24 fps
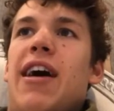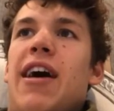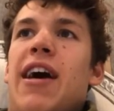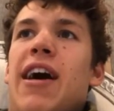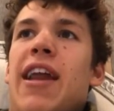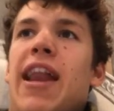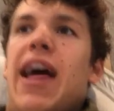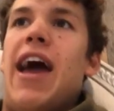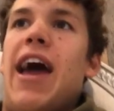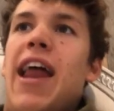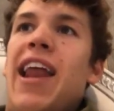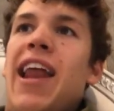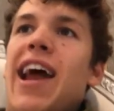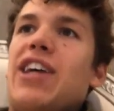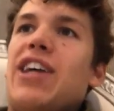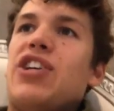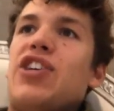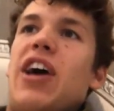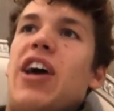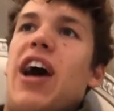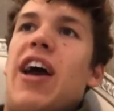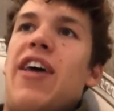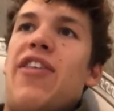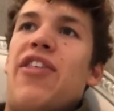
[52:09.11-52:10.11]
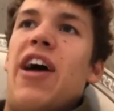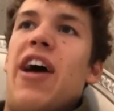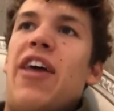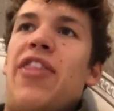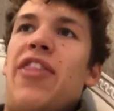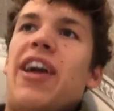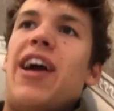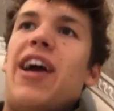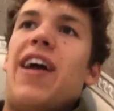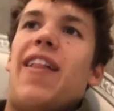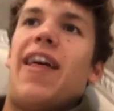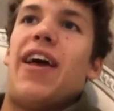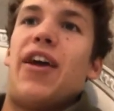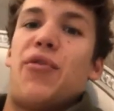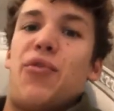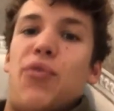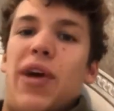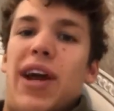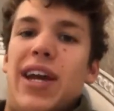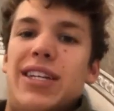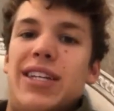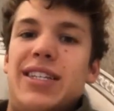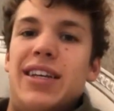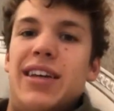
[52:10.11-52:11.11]
and I and actually I, th- I think I like
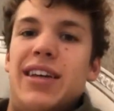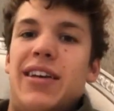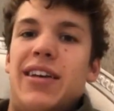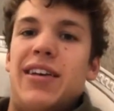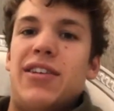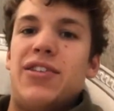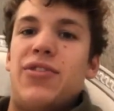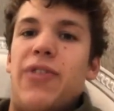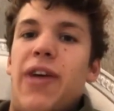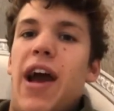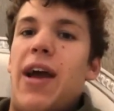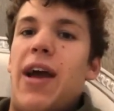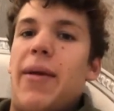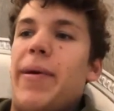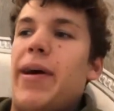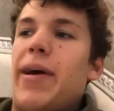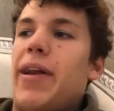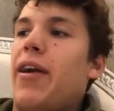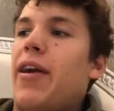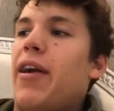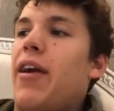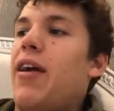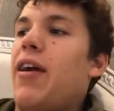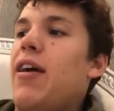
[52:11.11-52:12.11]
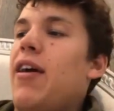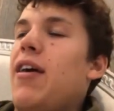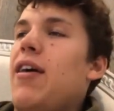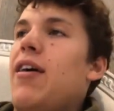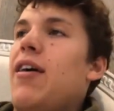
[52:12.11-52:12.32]
racing track better,